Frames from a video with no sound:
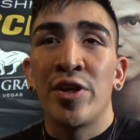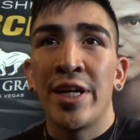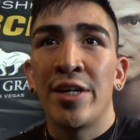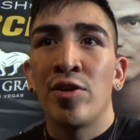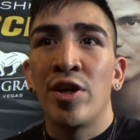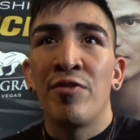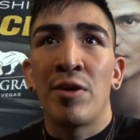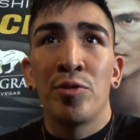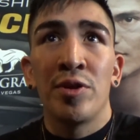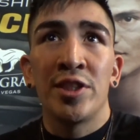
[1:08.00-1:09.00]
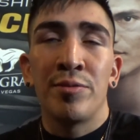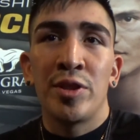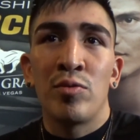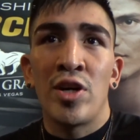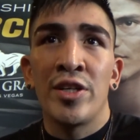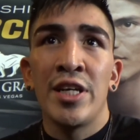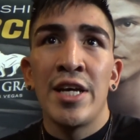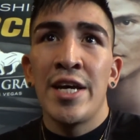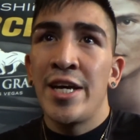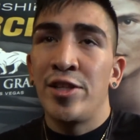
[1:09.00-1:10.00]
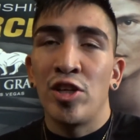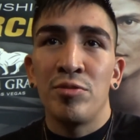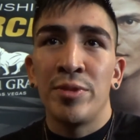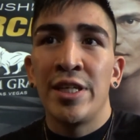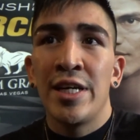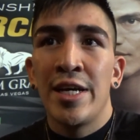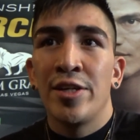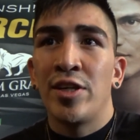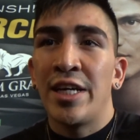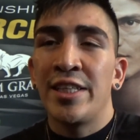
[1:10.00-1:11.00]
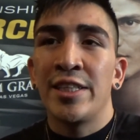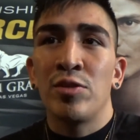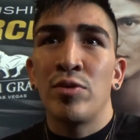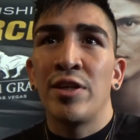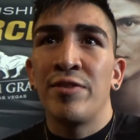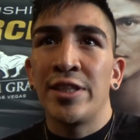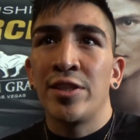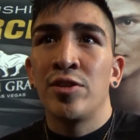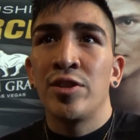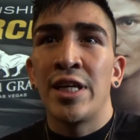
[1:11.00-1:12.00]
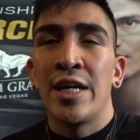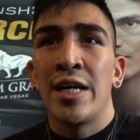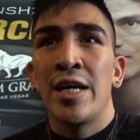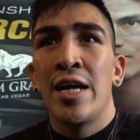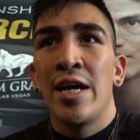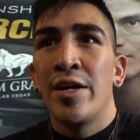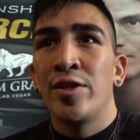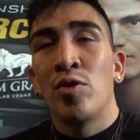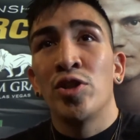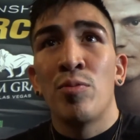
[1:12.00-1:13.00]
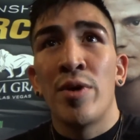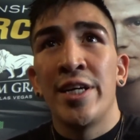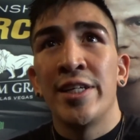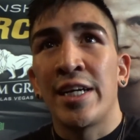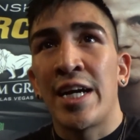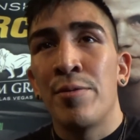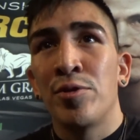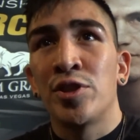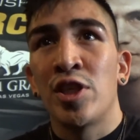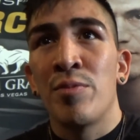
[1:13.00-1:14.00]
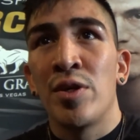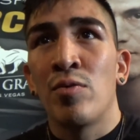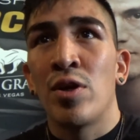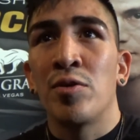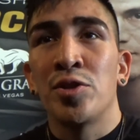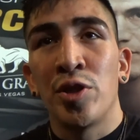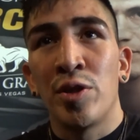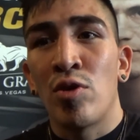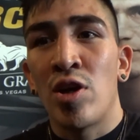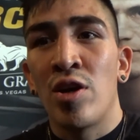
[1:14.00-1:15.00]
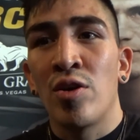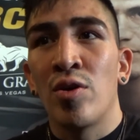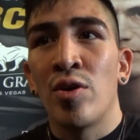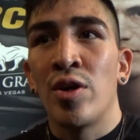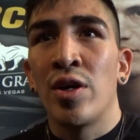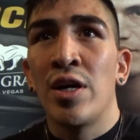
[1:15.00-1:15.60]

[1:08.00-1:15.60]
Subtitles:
hand, or if I'm doing something wrong, he tells me. So I think that's what affected, you know, that there was nobody in the camp to tell me what I was doing wrong or